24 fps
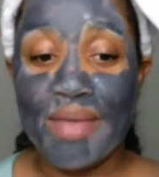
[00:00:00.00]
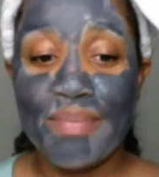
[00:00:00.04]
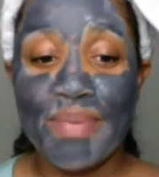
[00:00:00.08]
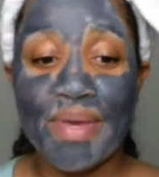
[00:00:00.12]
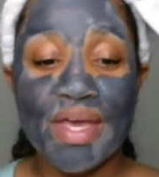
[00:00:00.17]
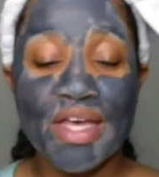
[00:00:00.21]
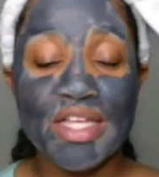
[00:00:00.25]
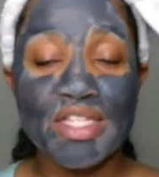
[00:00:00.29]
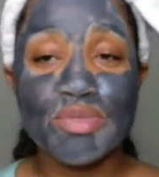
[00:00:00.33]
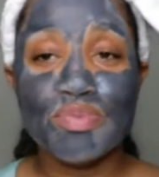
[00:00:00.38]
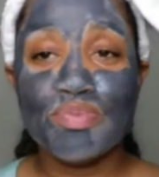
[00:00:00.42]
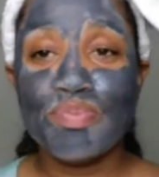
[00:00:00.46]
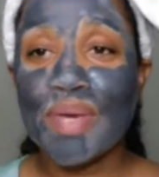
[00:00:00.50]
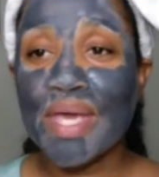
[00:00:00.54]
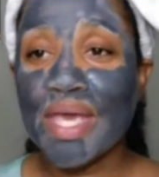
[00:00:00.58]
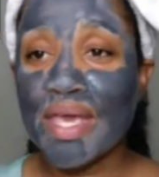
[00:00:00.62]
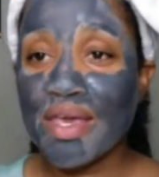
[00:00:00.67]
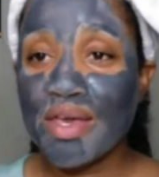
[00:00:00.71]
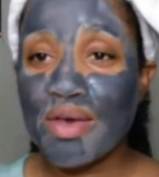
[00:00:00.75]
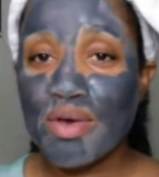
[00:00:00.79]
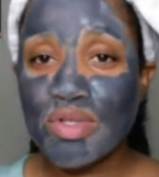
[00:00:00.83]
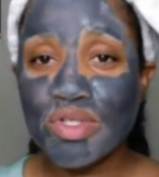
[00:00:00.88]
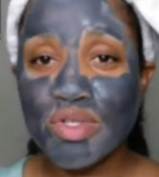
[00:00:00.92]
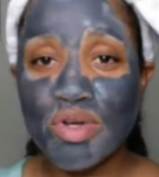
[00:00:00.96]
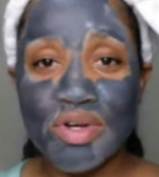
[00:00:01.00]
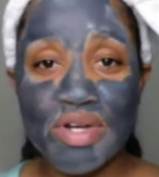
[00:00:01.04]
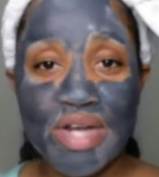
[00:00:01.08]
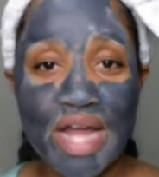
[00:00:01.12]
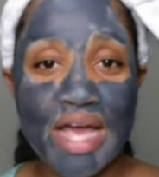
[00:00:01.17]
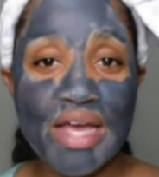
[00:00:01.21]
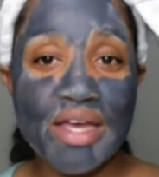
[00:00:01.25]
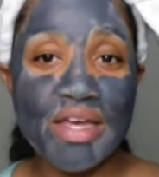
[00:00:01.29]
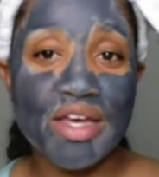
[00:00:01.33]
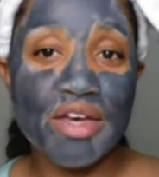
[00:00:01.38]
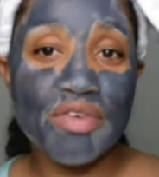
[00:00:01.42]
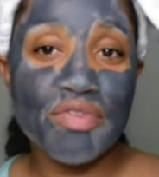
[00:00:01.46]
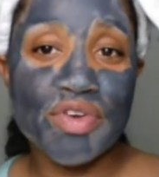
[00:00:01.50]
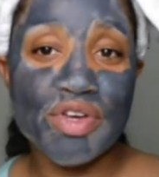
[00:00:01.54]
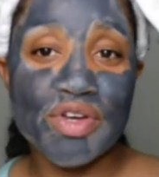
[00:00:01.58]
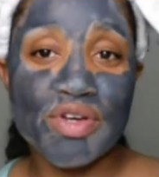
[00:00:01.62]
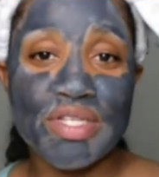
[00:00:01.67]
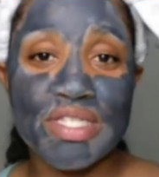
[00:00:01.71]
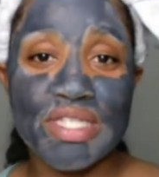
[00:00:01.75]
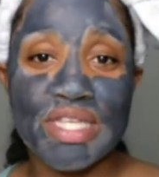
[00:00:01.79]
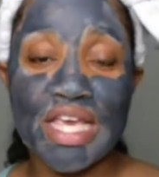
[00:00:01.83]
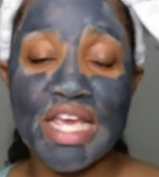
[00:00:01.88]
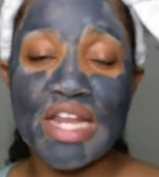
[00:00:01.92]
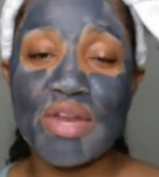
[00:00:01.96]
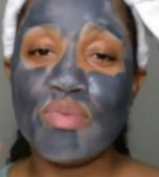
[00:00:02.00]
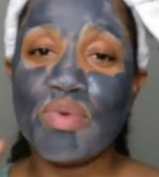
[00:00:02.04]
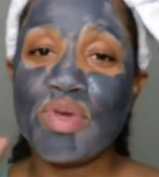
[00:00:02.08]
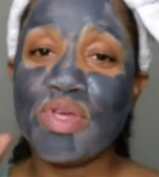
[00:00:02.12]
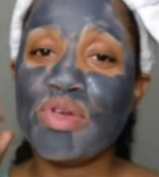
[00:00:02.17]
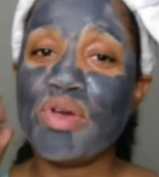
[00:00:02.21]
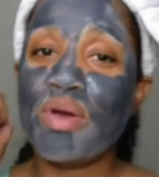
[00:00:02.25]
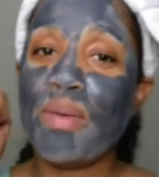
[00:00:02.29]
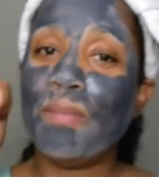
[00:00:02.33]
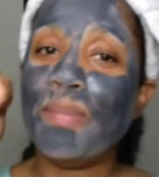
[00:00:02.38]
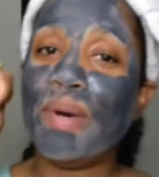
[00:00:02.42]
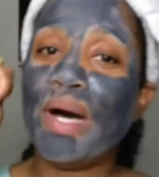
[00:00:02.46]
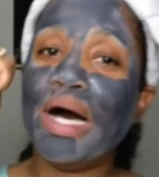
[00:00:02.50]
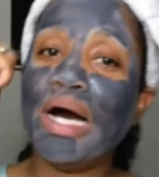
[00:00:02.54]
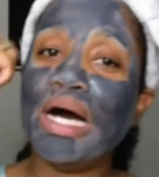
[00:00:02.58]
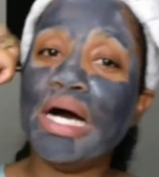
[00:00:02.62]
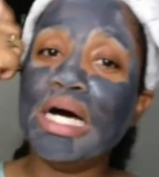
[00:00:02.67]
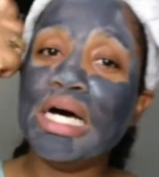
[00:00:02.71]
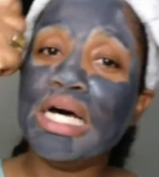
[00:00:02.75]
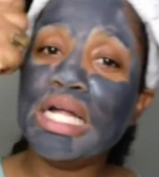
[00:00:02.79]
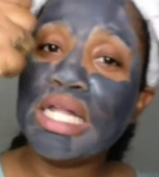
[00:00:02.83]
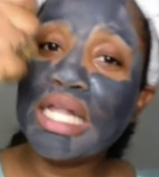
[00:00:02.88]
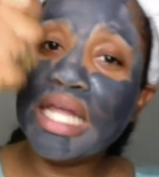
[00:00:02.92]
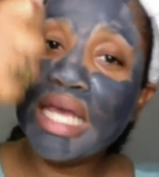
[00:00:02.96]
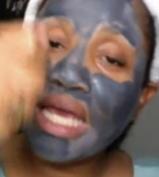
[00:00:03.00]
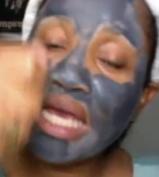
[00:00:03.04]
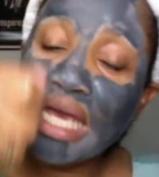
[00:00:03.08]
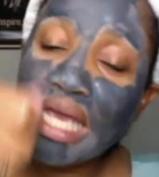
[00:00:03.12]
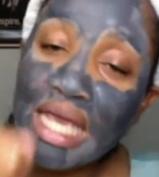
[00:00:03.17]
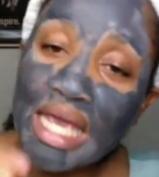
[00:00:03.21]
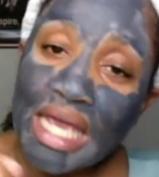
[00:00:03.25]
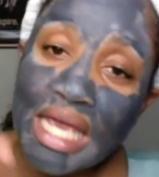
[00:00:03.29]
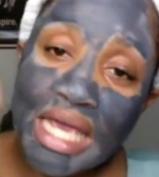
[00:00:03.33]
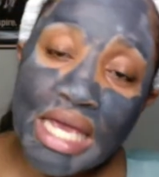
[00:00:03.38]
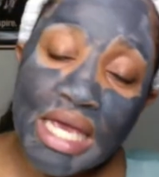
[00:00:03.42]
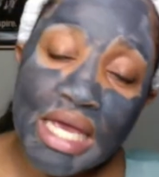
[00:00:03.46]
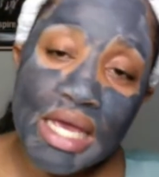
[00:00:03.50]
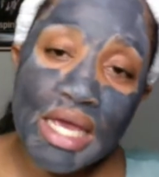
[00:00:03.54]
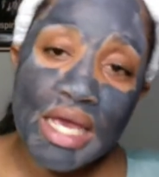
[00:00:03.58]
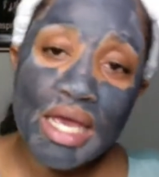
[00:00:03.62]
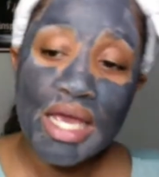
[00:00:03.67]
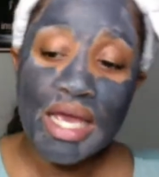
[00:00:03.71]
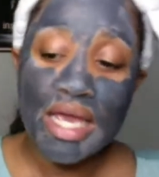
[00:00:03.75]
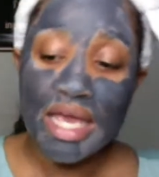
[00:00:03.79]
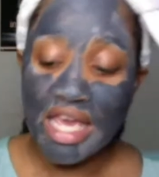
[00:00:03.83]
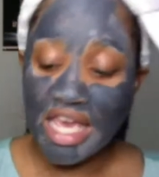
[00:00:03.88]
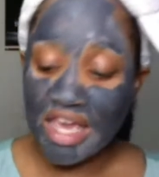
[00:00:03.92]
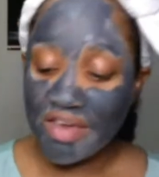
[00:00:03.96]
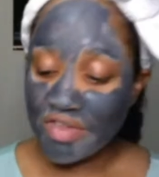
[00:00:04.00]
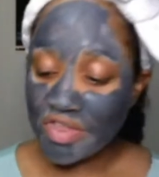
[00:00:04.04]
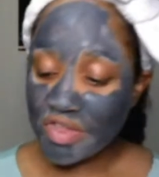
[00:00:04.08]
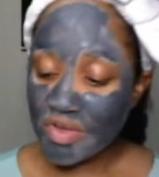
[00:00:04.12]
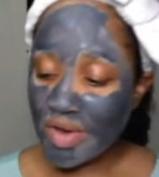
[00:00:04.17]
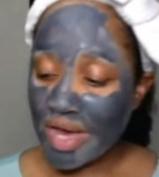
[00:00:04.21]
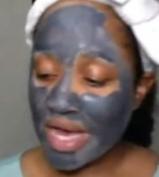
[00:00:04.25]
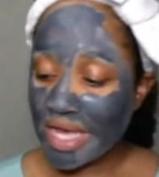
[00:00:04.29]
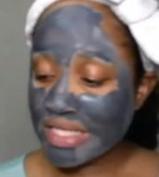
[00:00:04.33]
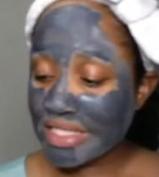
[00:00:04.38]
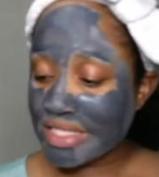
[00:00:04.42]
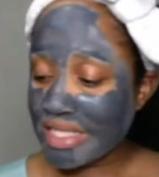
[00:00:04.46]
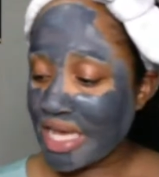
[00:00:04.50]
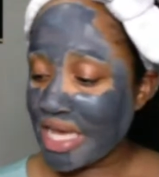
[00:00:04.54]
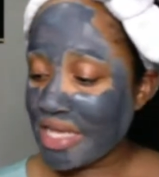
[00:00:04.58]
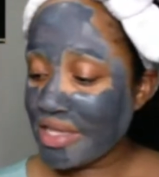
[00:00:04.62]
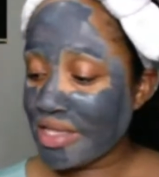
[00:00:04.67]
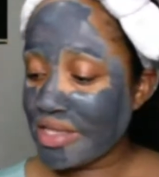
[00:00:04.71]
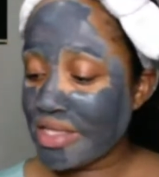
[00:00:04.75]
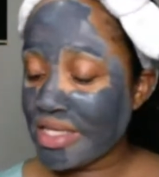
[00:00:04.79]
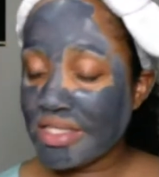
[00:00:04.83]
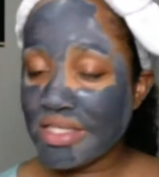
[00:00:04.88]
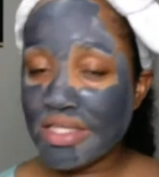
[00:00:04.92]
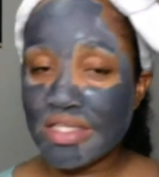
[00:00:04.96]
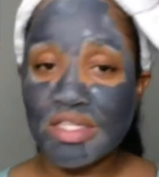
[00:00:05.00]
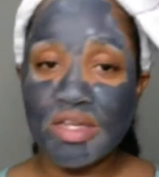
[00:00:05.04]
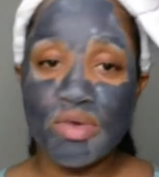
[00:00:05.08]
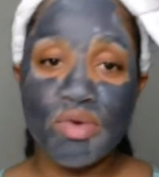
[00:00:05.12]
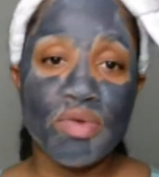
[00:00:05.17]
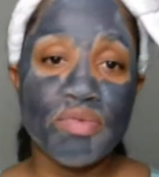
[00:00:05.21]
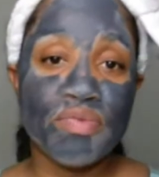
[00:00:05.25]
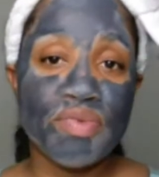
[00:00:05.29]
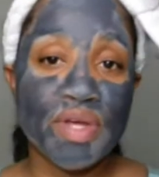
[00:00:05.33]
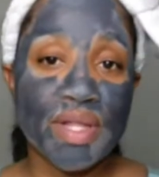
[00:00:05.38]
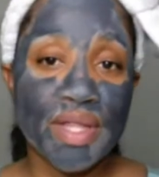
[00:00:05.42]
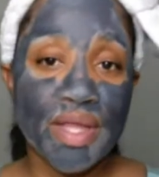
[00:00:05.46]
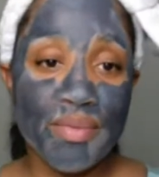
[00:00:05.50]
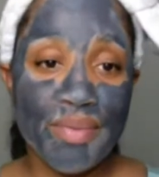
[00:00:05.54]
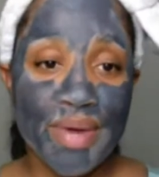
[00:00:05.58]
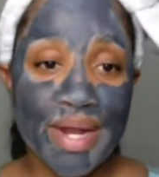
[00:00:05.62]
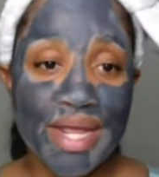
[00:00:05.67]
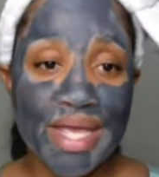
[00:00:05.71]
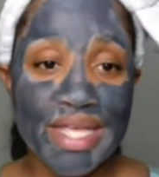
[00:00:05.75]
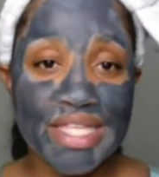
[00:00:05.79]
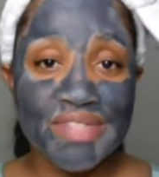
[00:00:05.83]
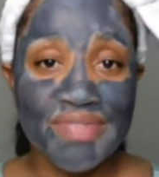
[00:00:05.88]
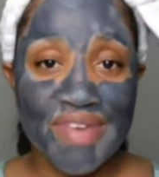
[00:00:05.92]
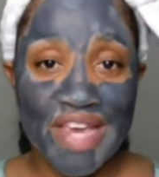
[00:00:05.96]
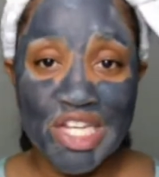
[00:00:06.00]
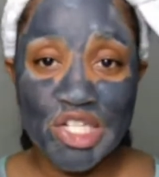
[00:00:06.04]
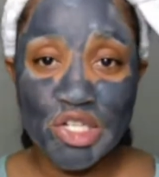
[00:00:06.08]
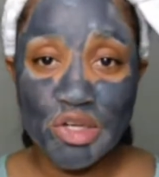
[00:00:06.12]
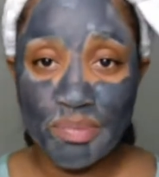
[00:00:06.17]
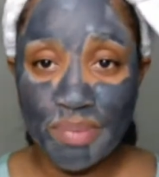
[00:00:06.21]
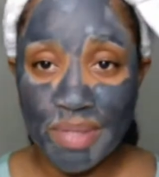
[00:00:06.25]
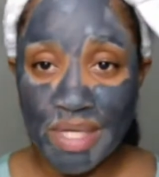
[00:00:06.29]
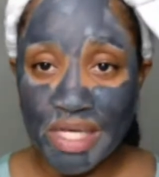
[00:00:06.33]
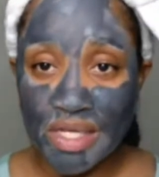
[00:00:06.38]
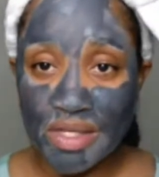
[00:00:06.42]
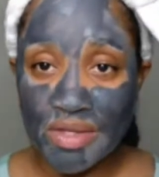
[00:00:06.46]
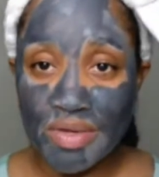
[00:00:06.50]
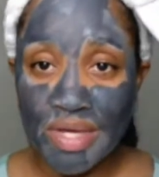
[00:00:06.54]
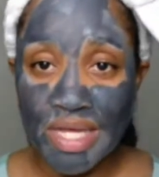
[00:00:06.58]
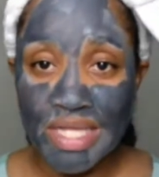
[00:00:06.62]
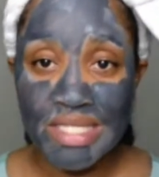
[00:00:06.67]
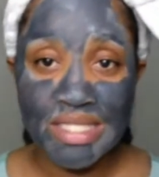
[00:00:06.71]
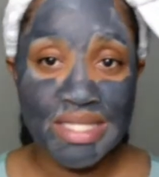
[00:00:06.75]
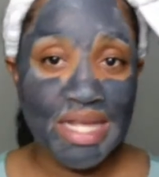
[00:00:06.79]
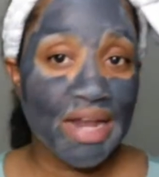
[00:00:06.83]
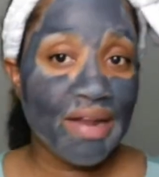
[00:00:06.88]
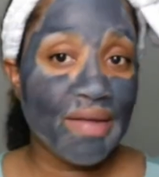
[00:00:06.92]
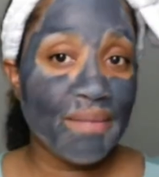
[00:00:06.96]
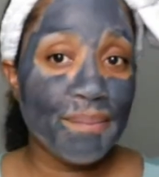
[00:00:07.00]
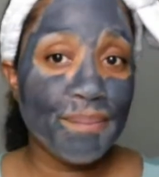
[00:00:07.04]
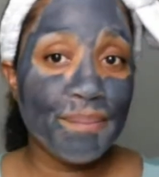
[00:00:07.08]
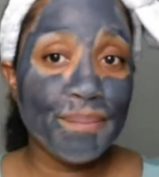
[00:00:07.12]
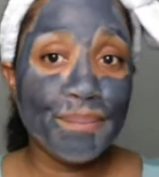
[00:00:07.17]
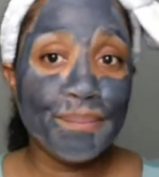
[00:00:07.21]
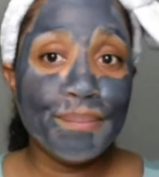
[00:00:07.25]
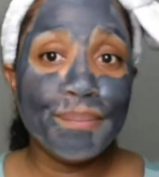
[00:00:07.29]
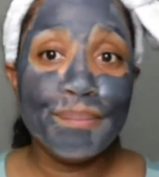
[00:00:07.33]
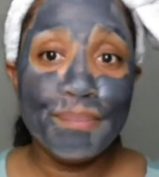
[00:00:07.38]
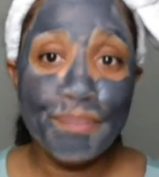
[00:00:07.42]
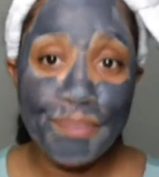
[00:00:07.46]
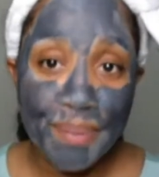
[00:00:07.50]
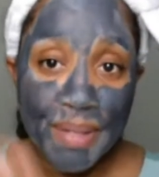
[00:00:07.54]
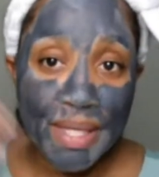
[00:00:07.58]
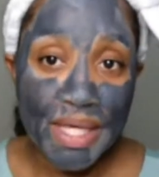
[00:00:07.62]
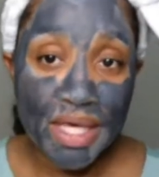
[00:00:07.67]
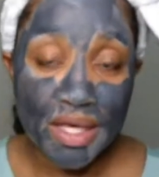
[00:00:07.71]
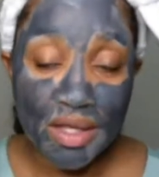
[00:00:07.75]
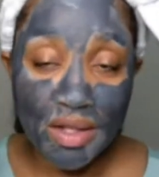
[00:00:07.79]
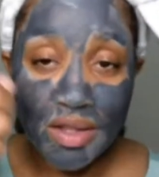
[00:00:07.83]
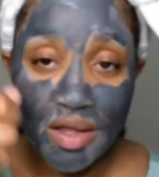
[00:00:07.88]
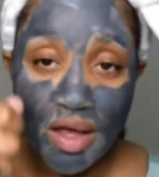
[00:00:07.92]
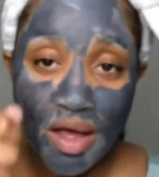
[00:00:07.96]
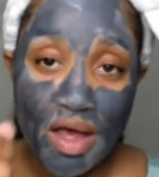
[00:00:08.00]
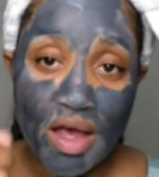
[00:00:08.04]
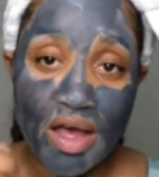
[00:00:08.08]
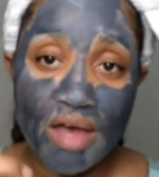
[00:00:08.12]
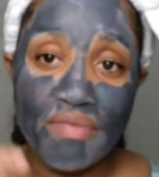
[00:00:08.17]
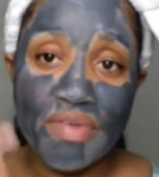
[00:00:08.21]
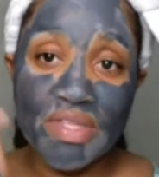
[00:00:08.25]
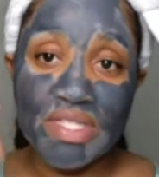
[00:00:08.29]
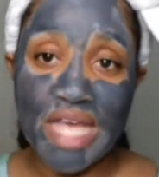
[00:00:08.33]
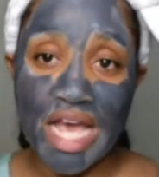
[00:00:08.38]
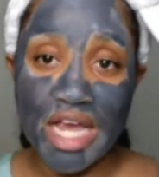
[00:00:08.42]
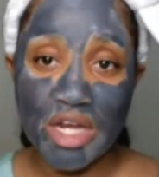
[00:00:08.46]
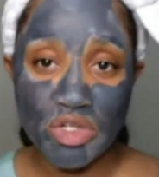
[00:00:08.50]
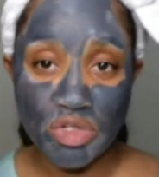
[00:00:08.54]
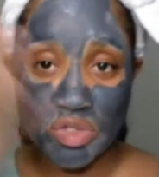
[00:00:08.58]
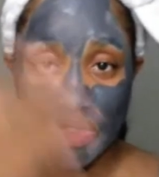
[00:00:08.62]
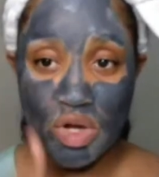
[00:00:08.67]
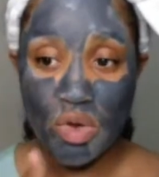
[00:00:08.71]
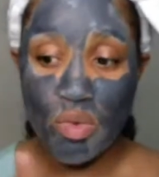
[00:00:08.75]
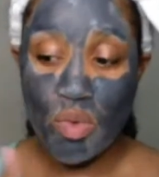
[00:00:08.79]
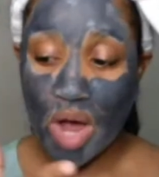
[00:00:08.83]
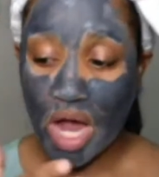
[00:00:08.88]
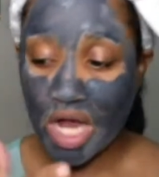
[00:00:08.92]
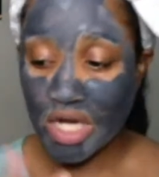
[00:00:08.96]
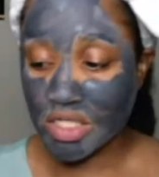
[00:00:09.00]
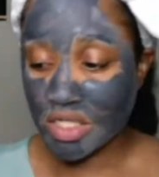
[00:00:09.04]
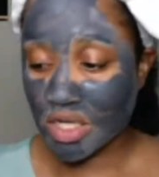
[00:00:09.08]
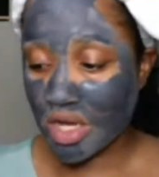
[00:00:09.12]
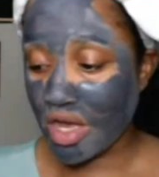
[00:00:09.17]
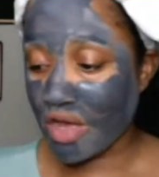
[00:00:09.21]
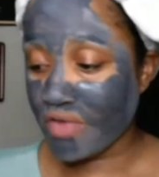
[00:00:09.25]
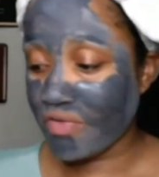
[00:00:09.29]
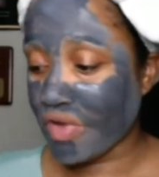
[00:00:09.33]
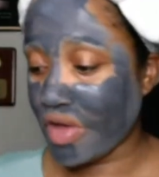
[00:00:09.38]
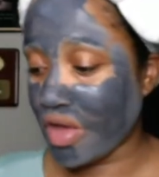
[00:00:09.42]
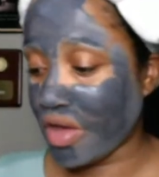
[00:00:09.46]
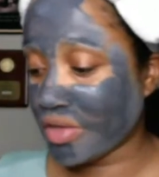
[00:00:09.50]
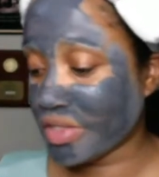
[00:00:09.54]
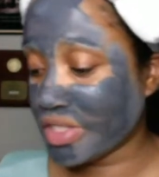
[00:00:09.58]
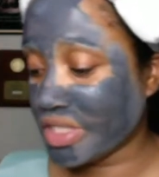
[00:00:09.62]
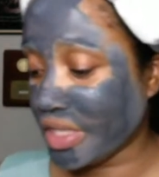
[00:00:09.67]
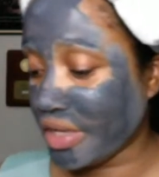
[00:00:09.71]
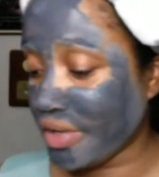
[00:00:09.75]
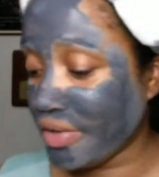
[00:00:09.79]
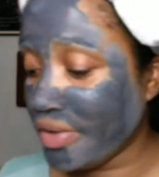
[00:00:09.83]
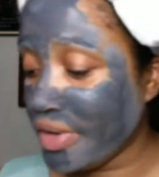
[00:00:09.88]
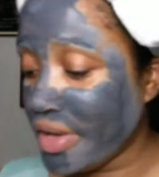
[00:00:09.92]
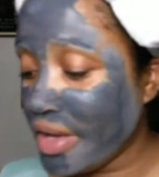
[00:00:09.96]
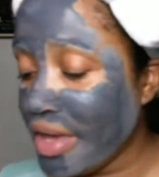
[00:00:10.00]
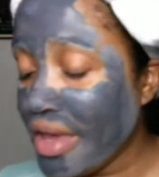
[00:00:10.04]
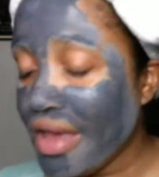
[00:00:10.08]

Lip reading: Because peels are not good for your skin. When you're pulling, even though I said that this is a Revealing Radiance Facial Peel, it's not a peel off. It's actually a wash off also.